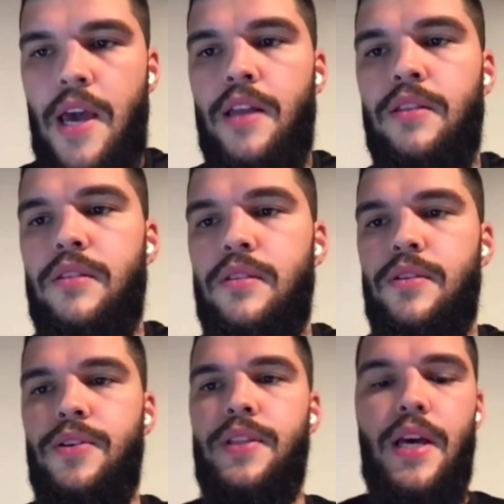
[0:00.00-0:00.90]
and
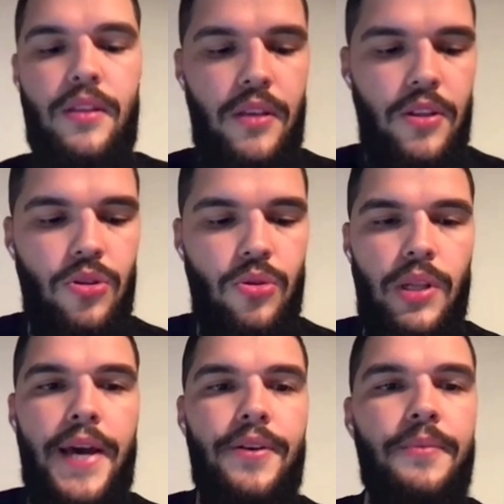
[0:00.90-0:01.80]
turn that into
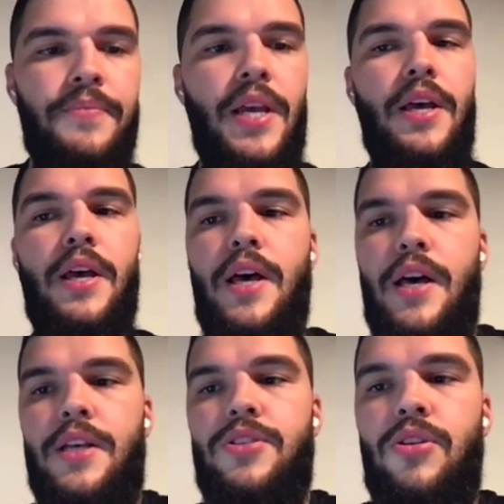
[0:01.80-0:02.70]
layer.
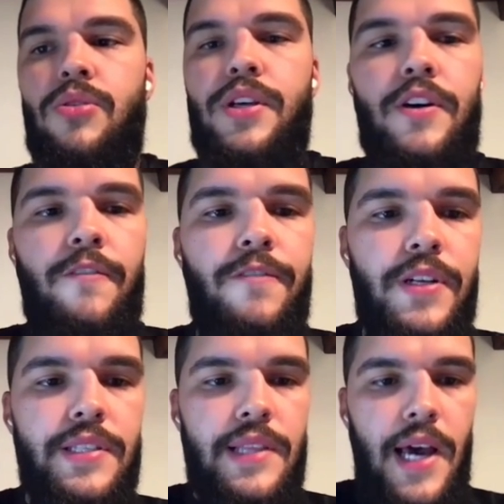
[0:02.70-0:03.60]
So the
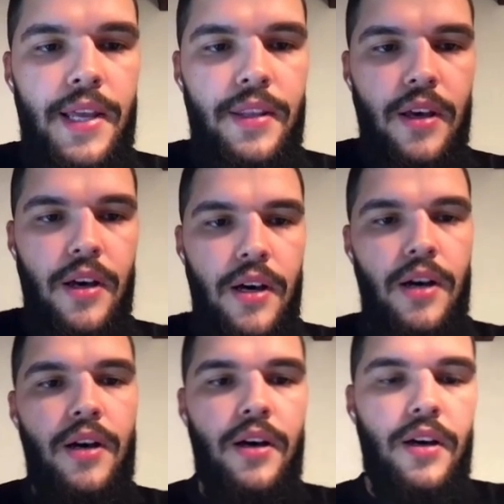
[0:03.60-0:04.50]
first line,
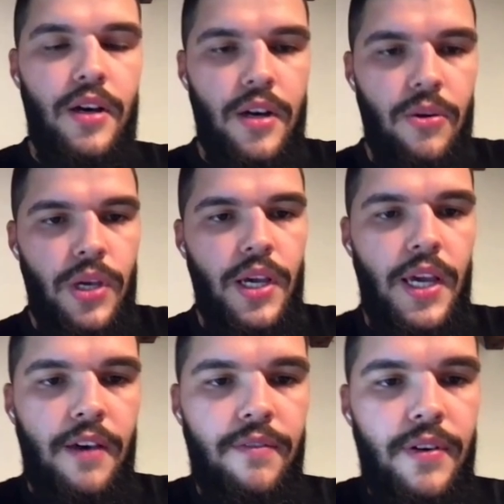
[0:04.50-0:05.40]
we
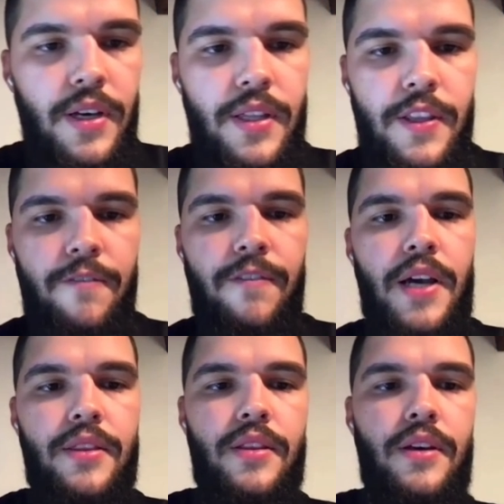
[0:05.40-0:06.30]
have
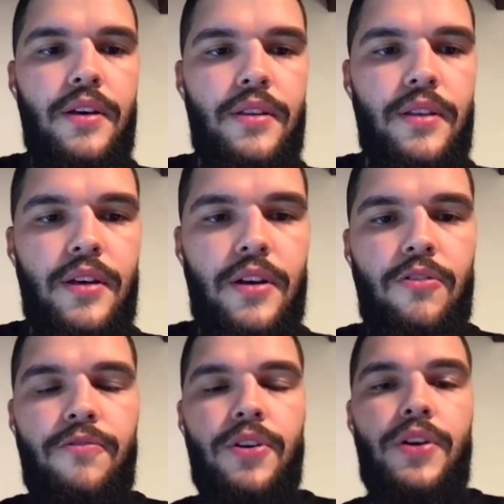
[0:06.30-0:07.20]
defined
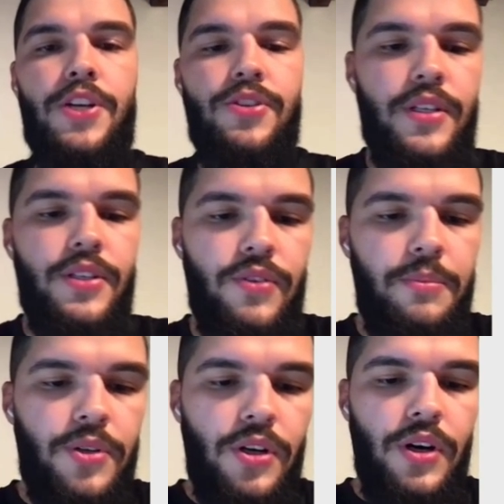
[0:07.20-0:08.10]
configuration
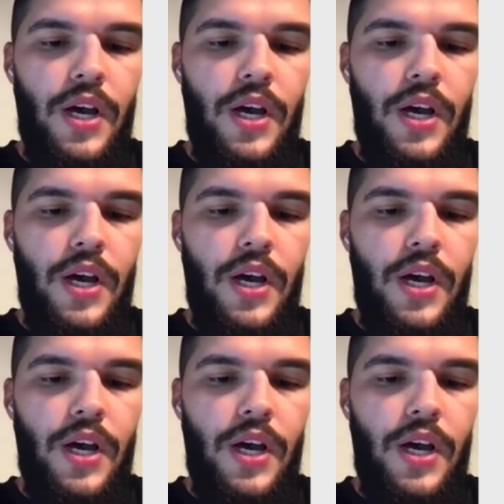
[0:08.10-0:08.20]
descriptor,